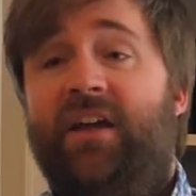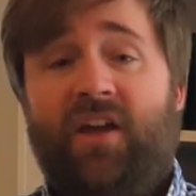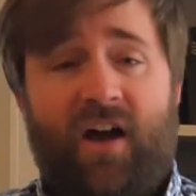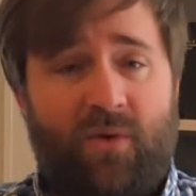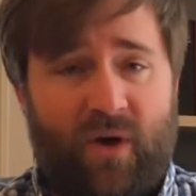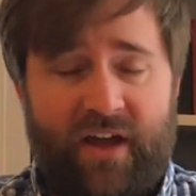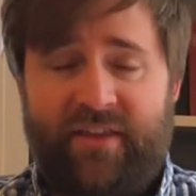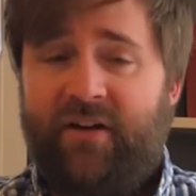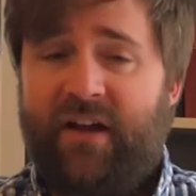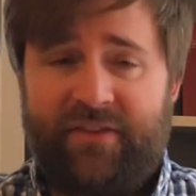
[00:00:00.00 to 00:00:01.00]
Yahweh,
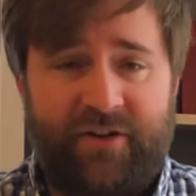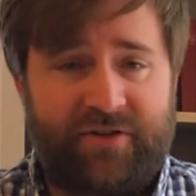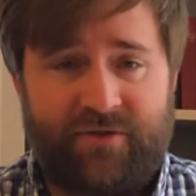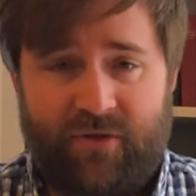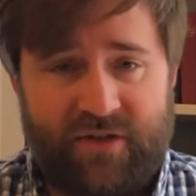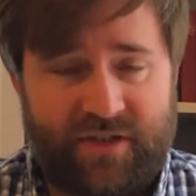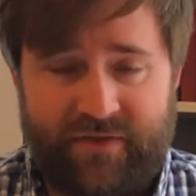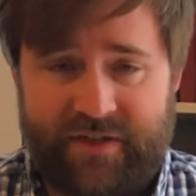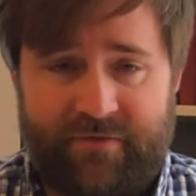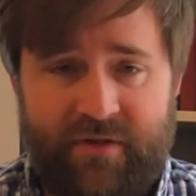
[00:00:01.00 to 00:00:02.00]
they're not the destroyers
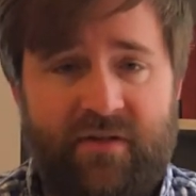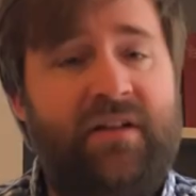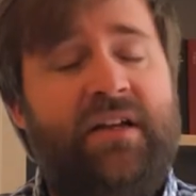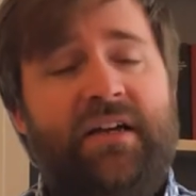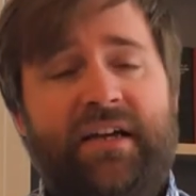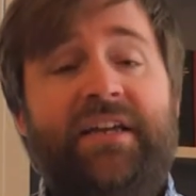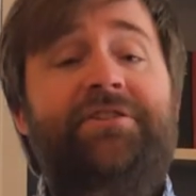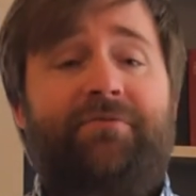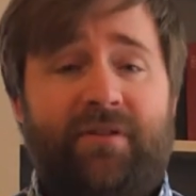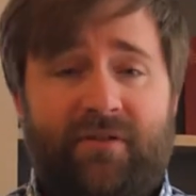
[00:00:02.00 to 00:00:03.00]
of Israel.
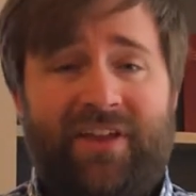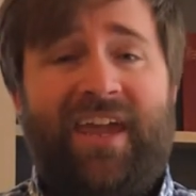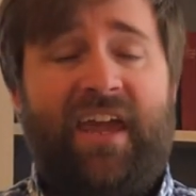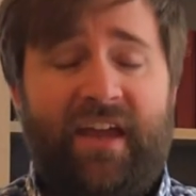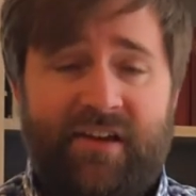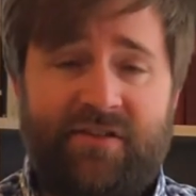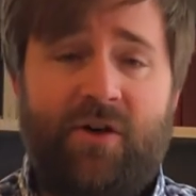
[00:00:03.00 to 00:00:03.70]
Israel, the kings,